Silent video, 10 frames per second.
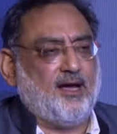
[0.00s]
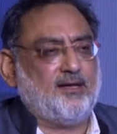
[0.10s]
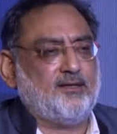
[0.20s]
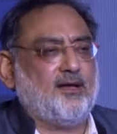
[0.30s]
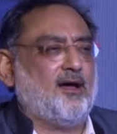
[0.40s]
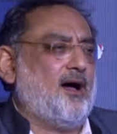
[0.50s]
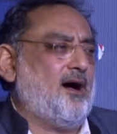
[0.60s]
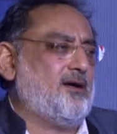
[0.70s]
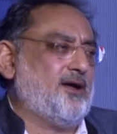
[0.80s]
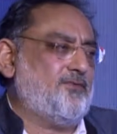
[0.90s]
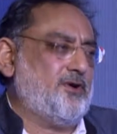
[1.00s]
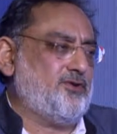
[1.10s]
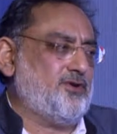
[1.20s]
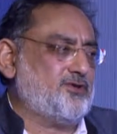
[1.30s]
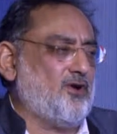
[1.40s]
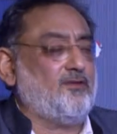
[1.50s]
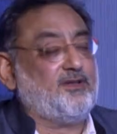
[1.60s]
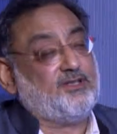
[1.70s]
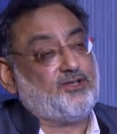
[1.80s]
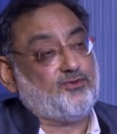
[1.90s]
and our effort to resolve
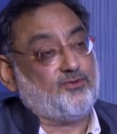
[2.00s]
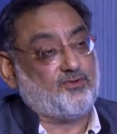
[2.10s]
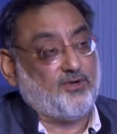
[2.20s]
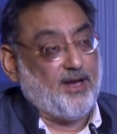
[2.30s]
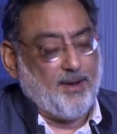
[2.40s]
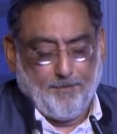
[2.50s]
these issues today.